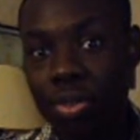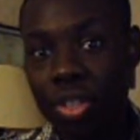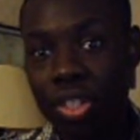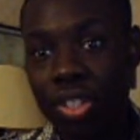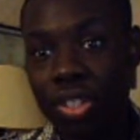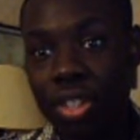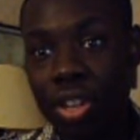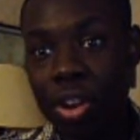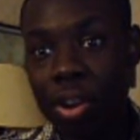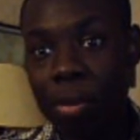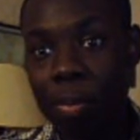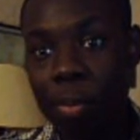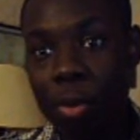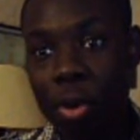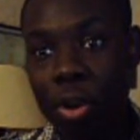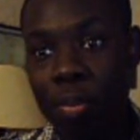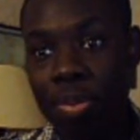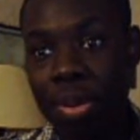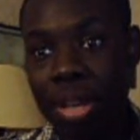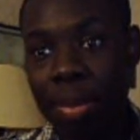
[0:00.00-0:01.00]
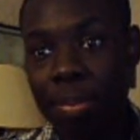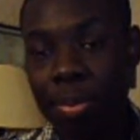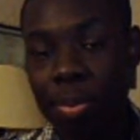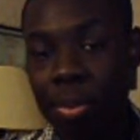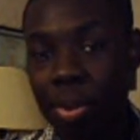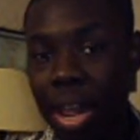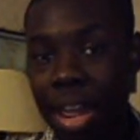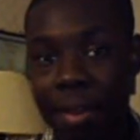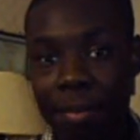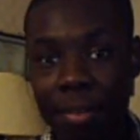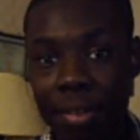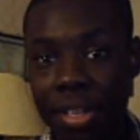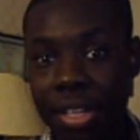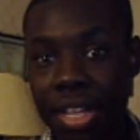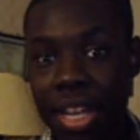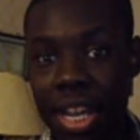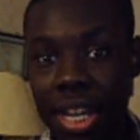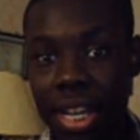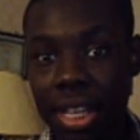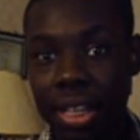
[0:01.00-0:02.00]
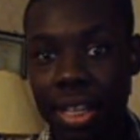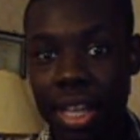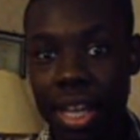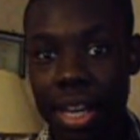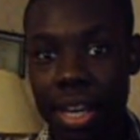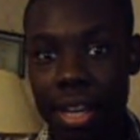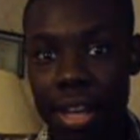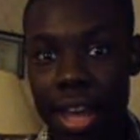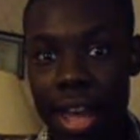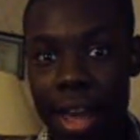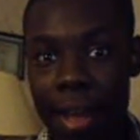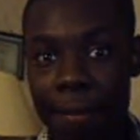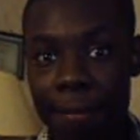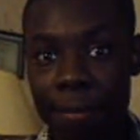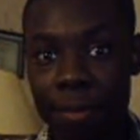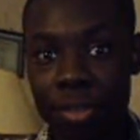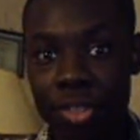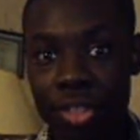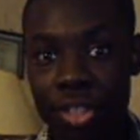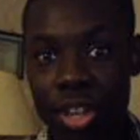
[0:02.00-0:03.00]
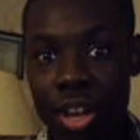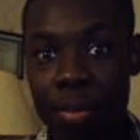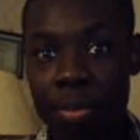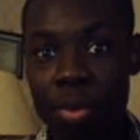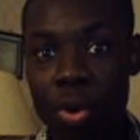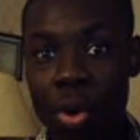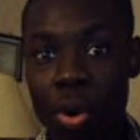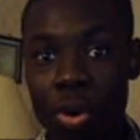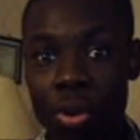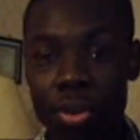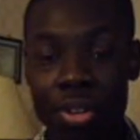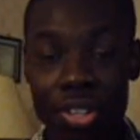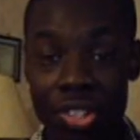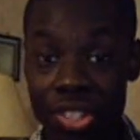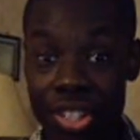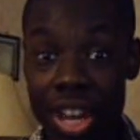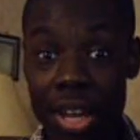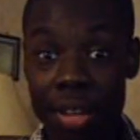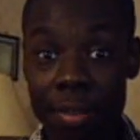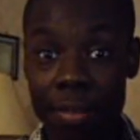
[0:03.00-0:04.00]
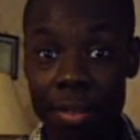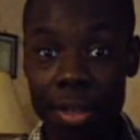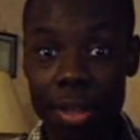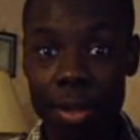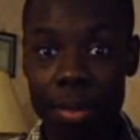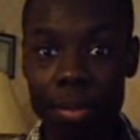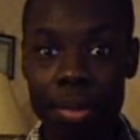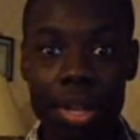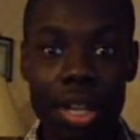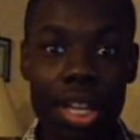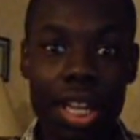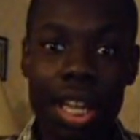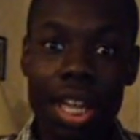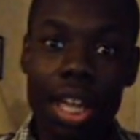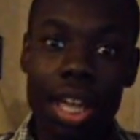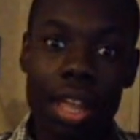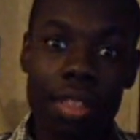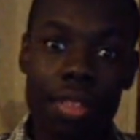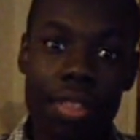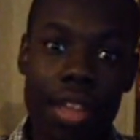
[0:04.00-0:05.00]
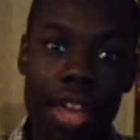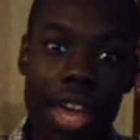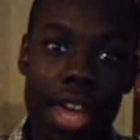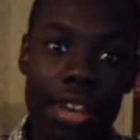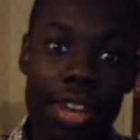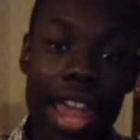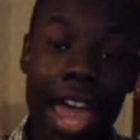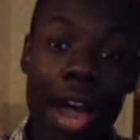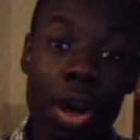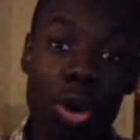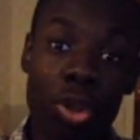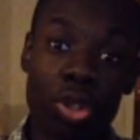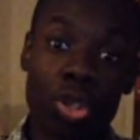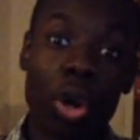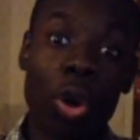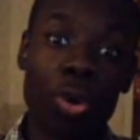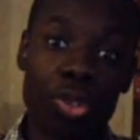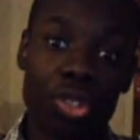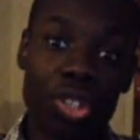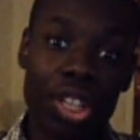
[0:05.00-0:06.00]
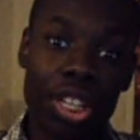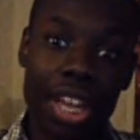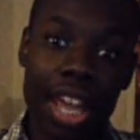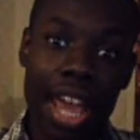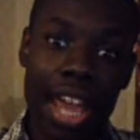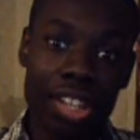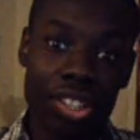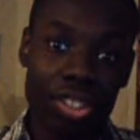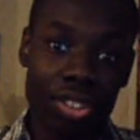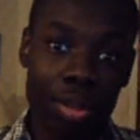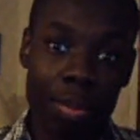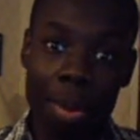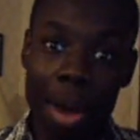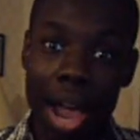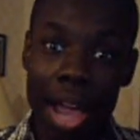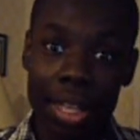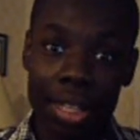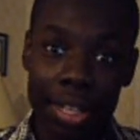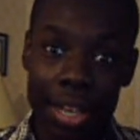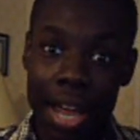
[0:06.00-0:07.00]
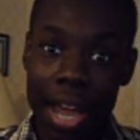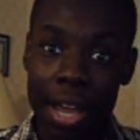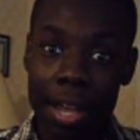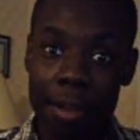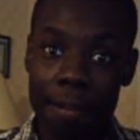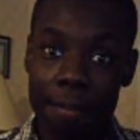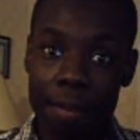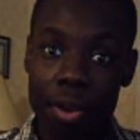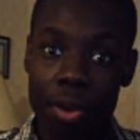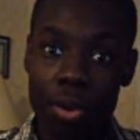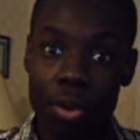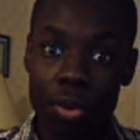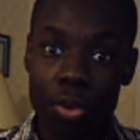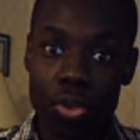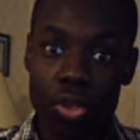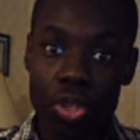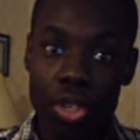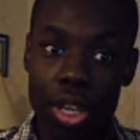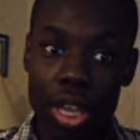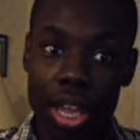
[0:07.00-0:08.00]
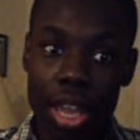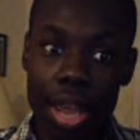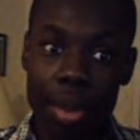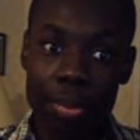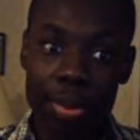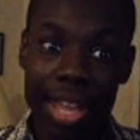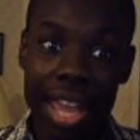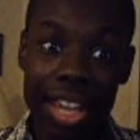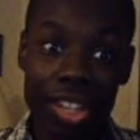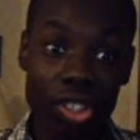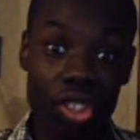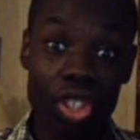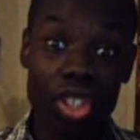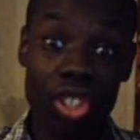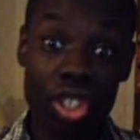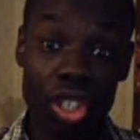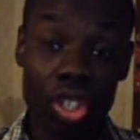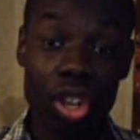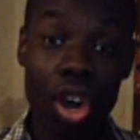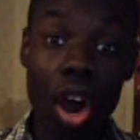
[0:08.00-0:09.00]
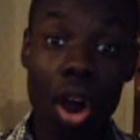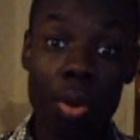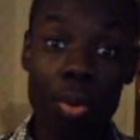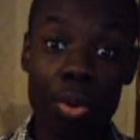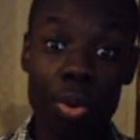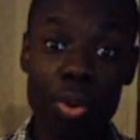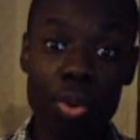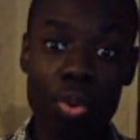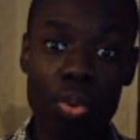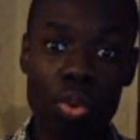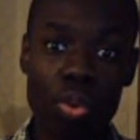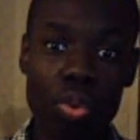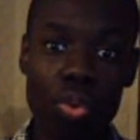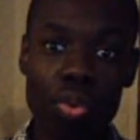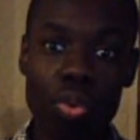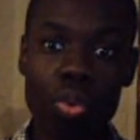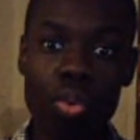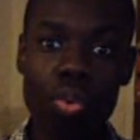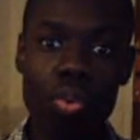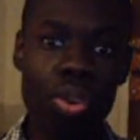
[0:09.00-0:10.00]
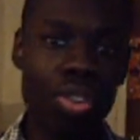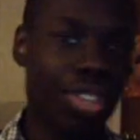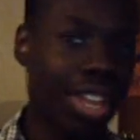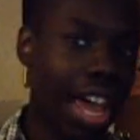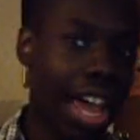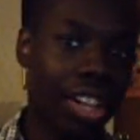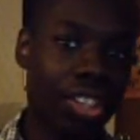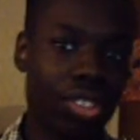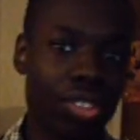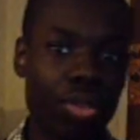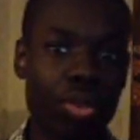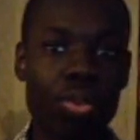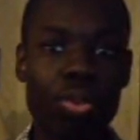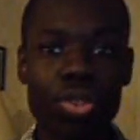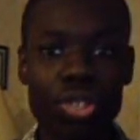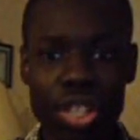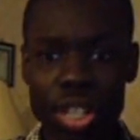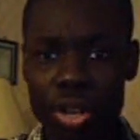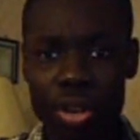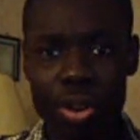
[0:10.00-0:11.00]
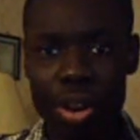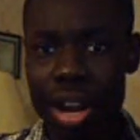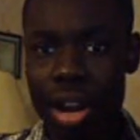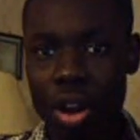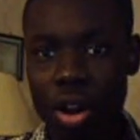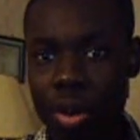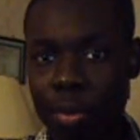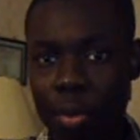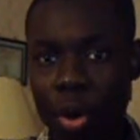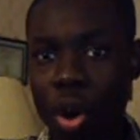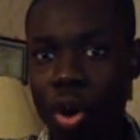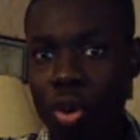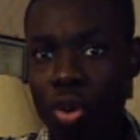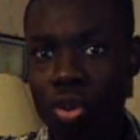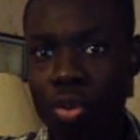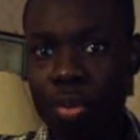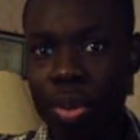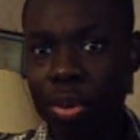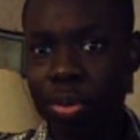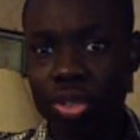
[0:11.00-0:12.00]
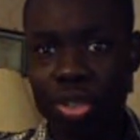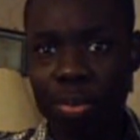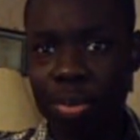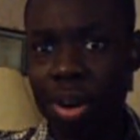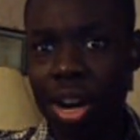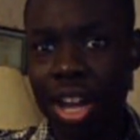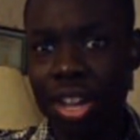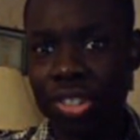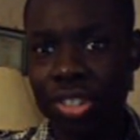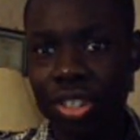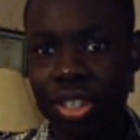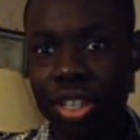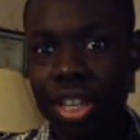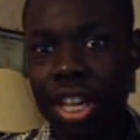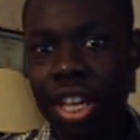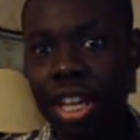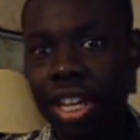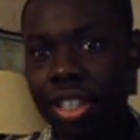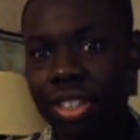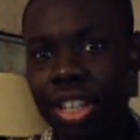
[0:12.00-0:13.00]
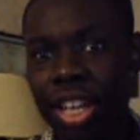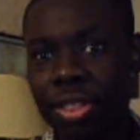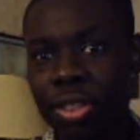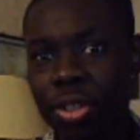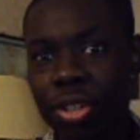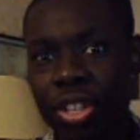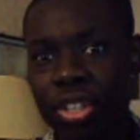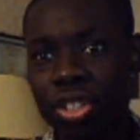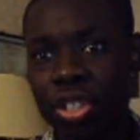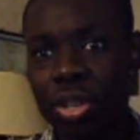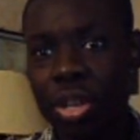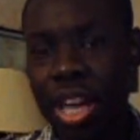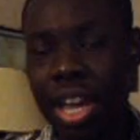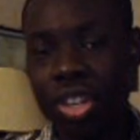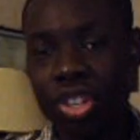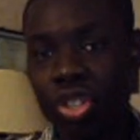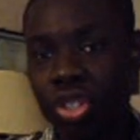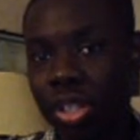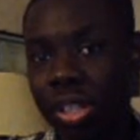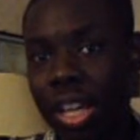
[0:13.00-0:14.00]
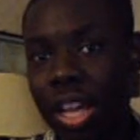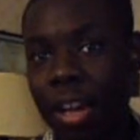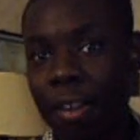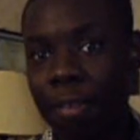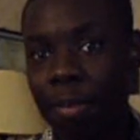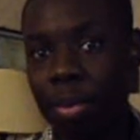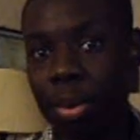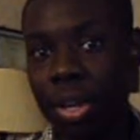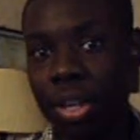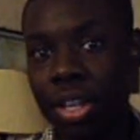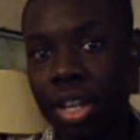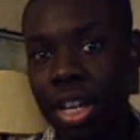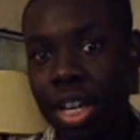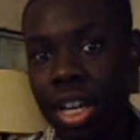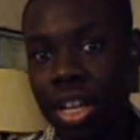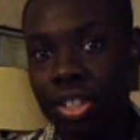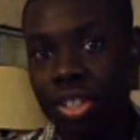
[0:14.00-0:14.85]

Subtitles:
since there are more people every day that have scub coral inside of them, that now adults can actually pilot IFOs. And we actually see Naru, who was in her home. It was surprising because I thought that she had just left, but